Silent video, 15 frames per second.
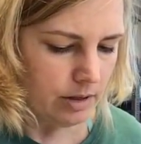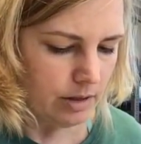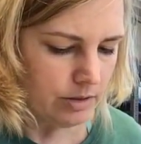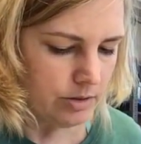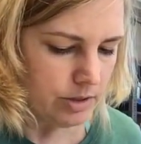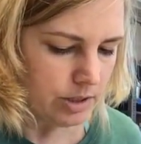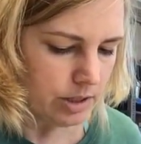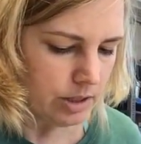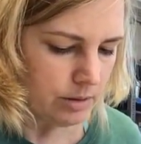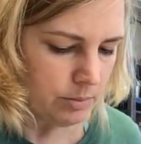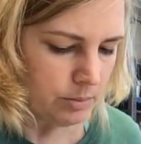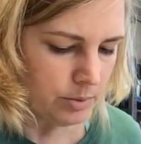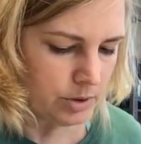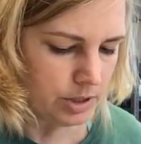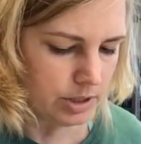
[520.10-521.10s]
I'm just kind
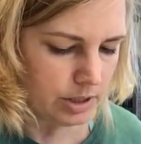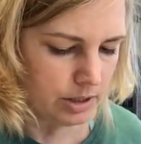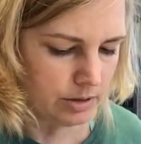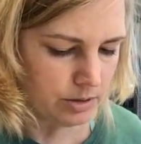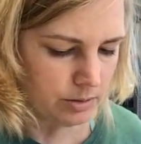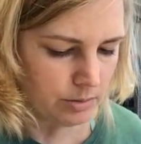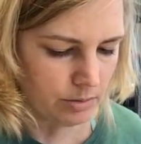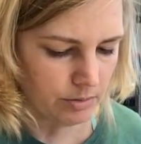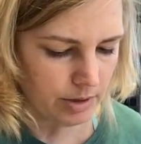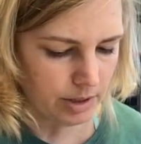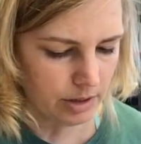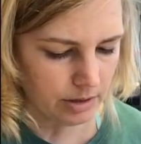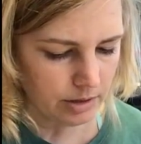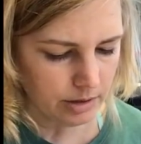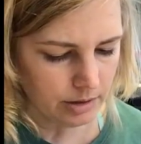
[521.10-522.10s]
of pushing that tooth right
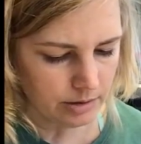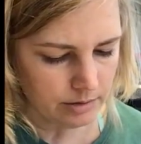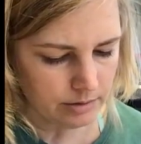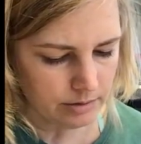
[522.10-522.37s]
on there.